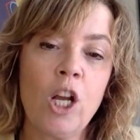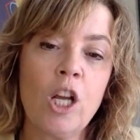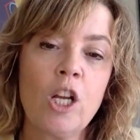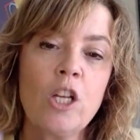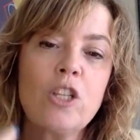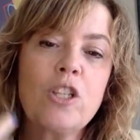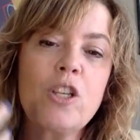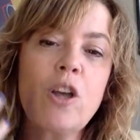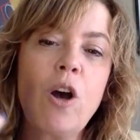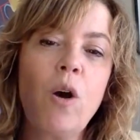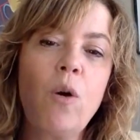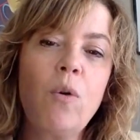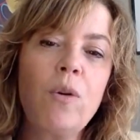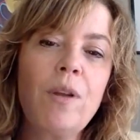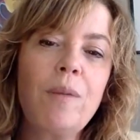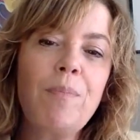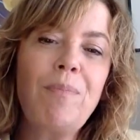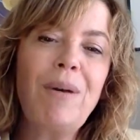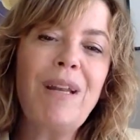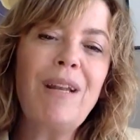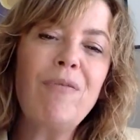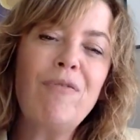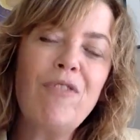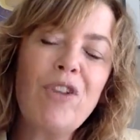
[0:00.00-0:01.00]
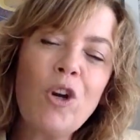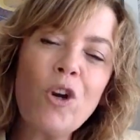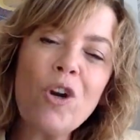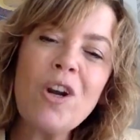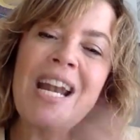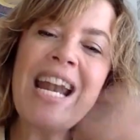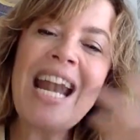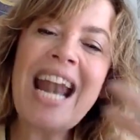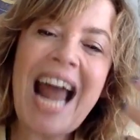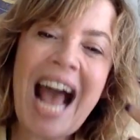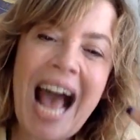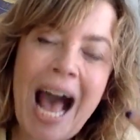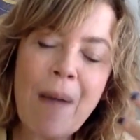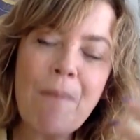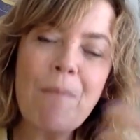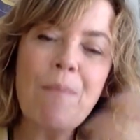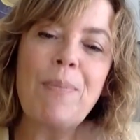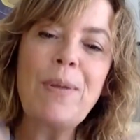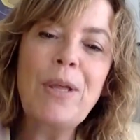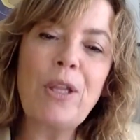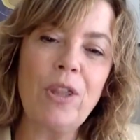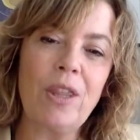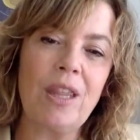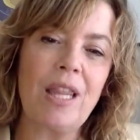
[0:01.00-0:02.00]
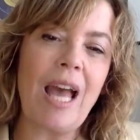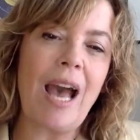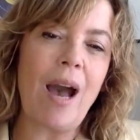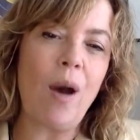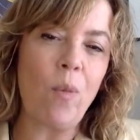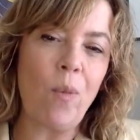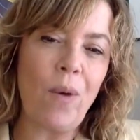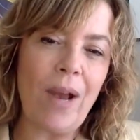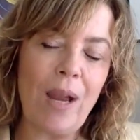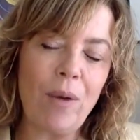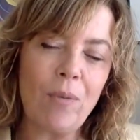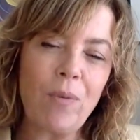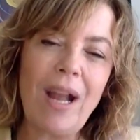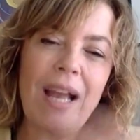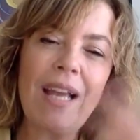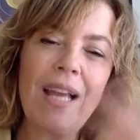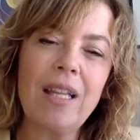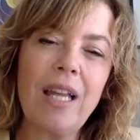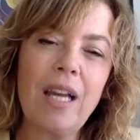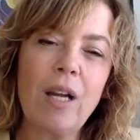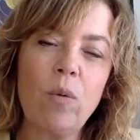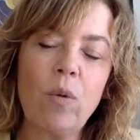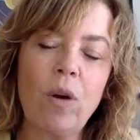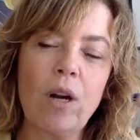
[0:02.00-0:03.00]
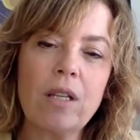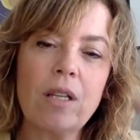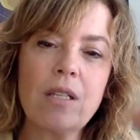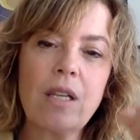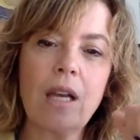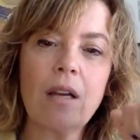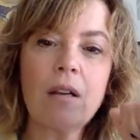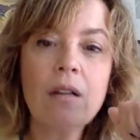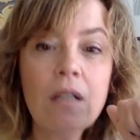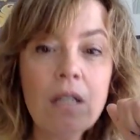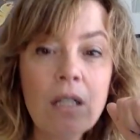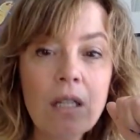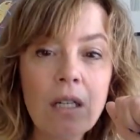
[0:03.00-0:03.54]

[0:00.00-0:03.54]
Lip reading: So, but if you're not built that way, right? Like where it's like,